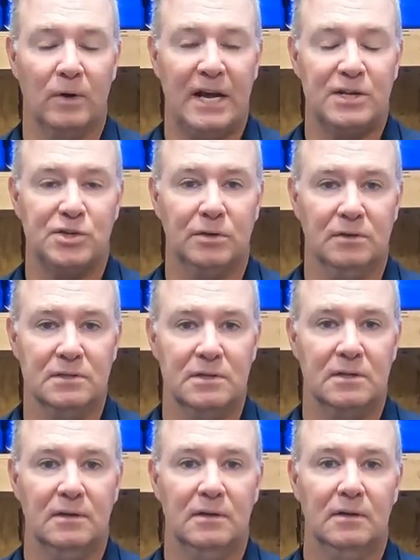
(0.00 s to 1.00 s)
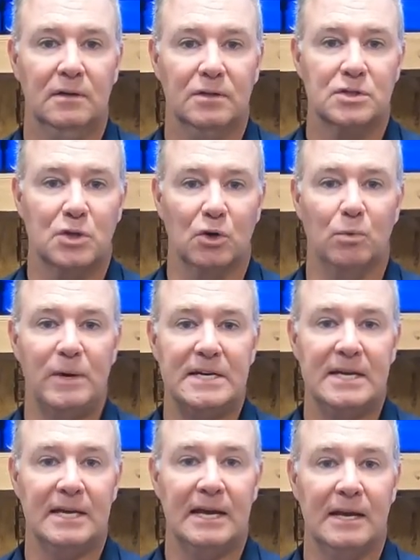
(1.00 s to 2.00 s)
Nationals. So we
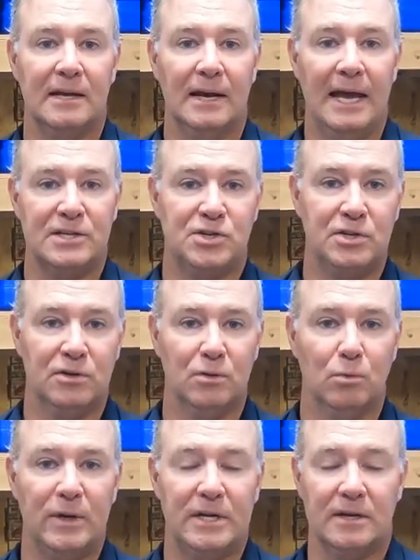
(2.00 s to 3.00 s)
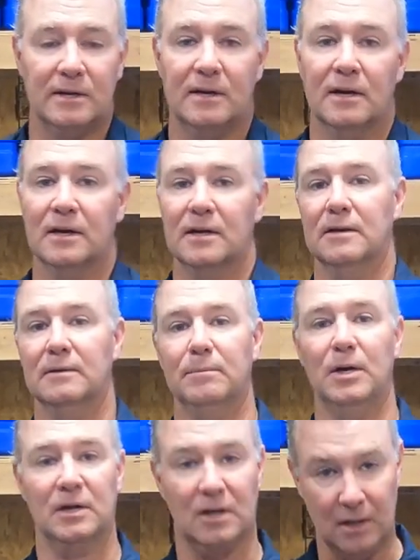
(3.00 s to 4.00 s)
did last year we did
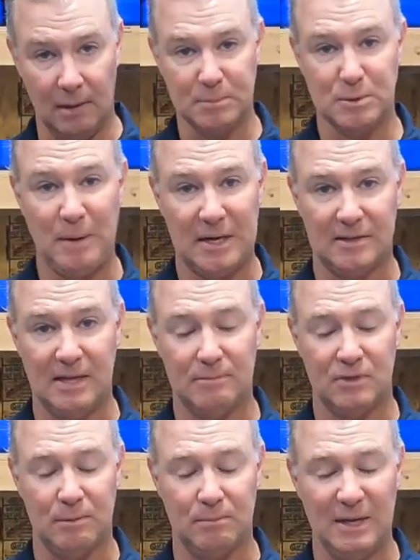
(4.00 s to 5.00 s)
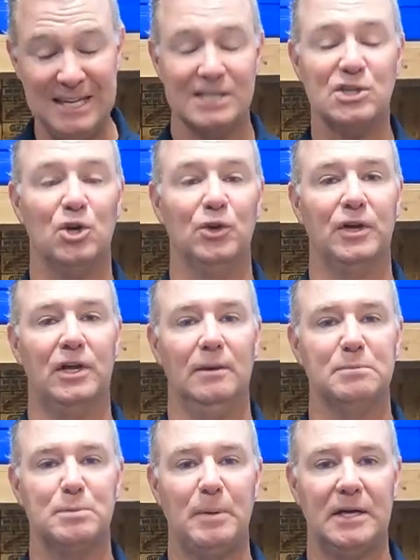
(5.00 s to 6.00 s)
a club spec. They installed the
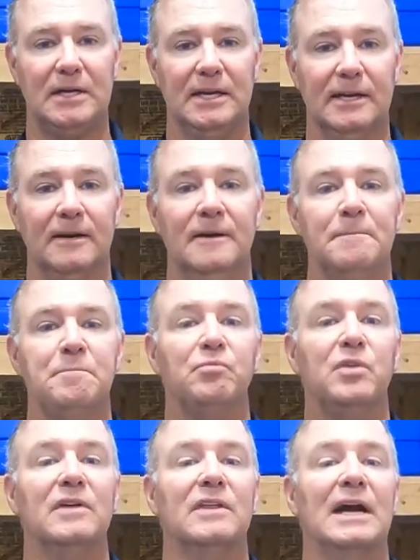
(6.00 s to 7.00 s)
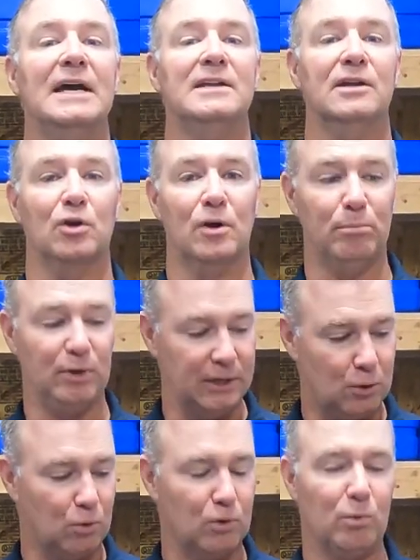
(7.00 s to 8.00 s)
club spec kit, and then I did a
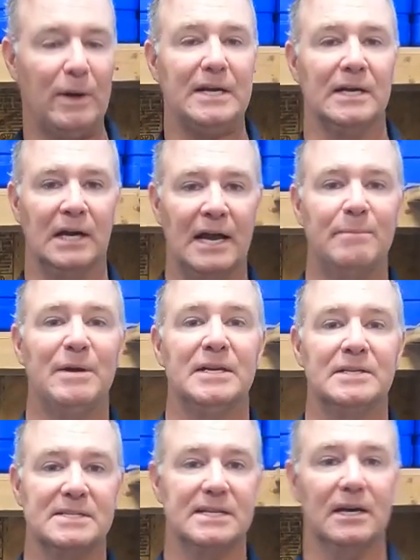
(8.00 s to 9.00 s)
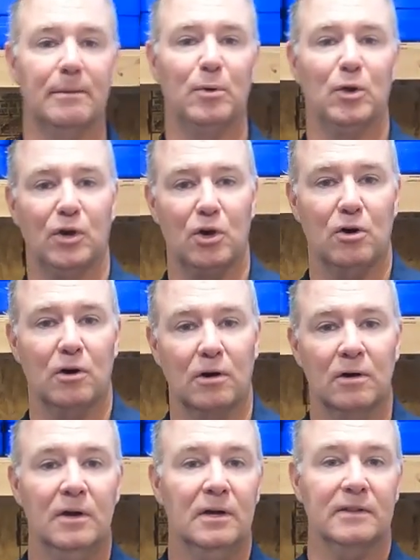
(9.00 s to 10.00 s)
complete corner weight and alignment and setup on the
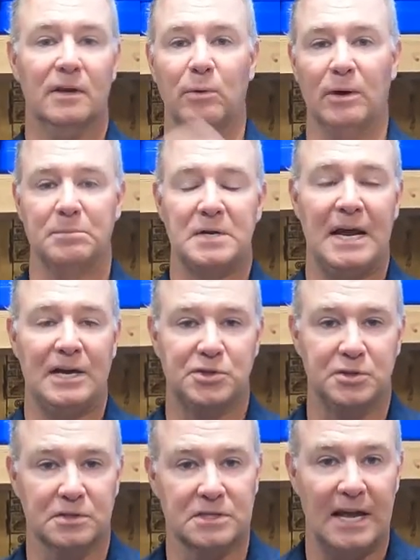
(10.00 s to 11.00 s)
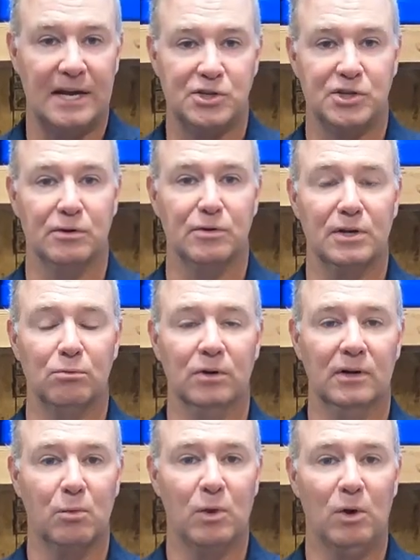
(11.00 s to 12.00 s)
car, and they went up to Nationals last year and did
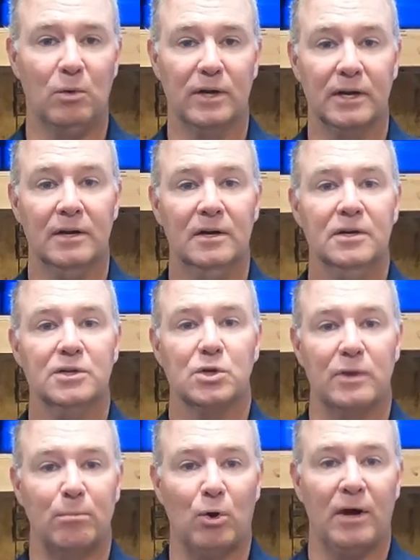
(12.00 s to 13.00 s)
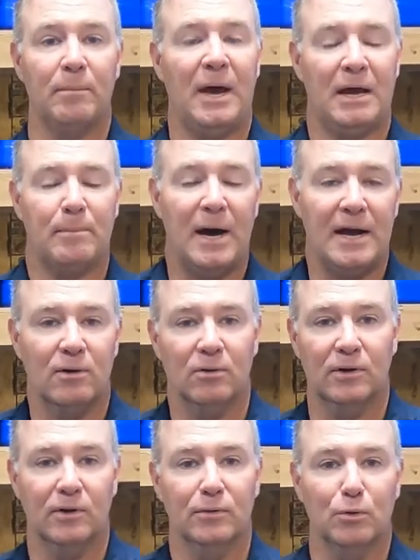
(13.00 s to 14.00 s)
really well with it. So they brought it back by
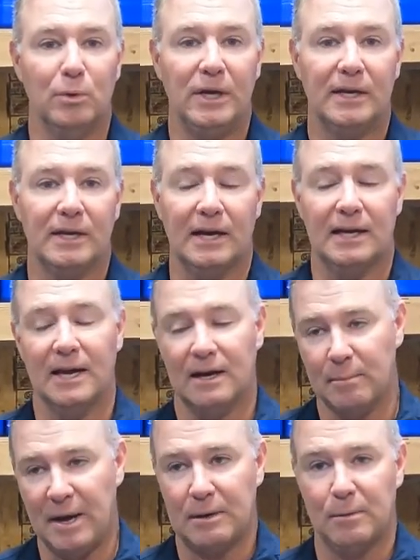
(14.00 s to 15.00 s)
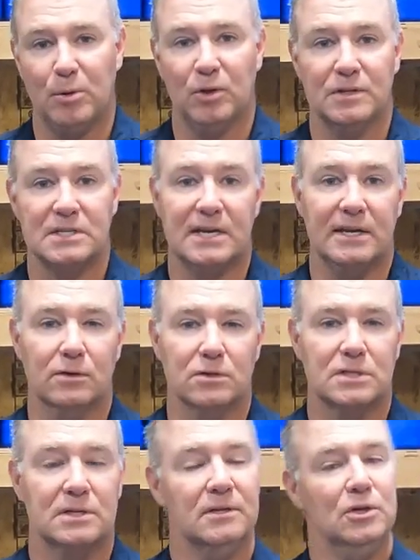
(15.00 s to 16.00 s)
earlier in the week, and I got it back up on the
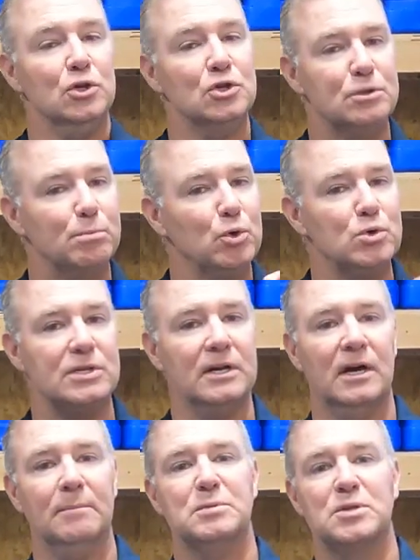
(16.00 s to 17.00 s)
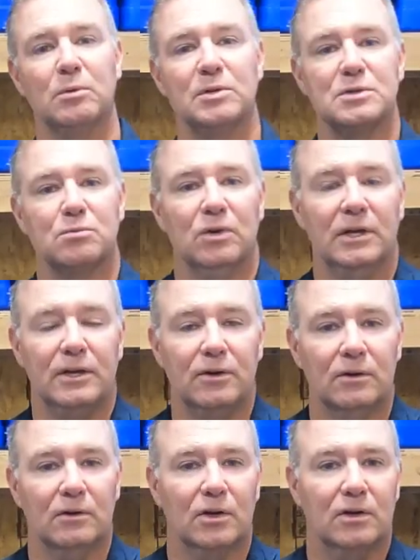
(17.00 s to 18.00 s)
scales, spruced it up, so it's really
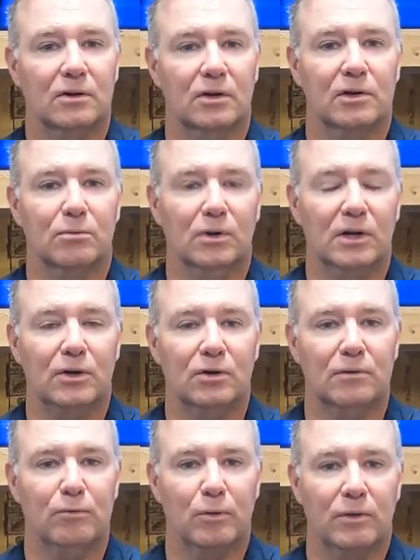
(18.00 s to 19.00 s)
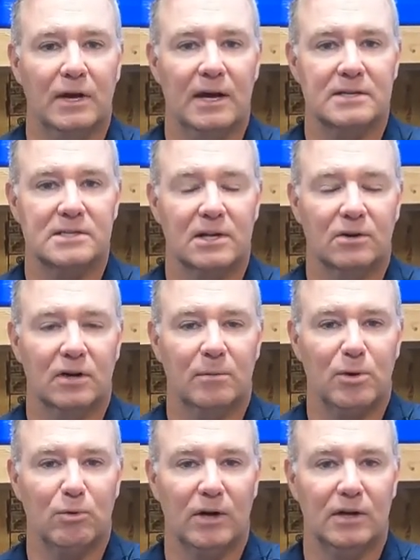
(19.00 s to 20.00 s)
looking really good for the guys that are going
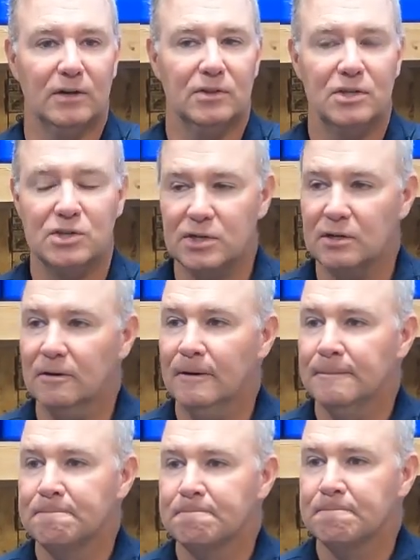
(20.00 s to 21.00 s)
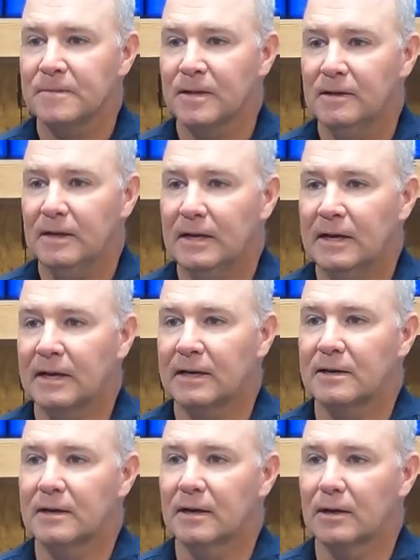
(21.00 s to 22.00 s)
to be running it this year.
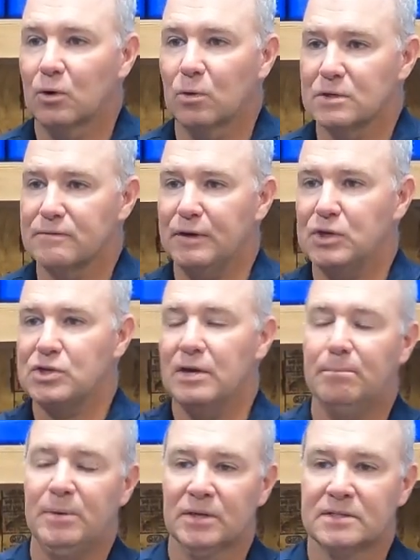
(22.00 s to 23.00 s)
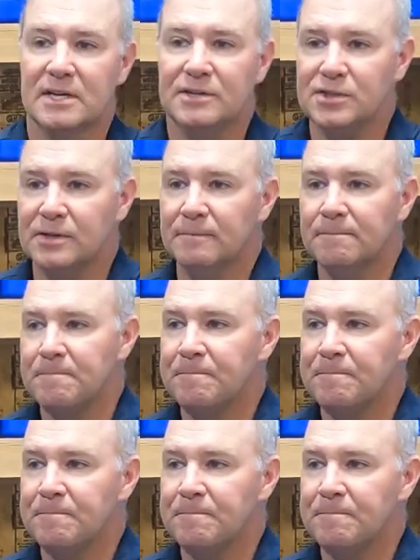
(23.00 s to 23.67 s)
And of course finished up Bill's engine.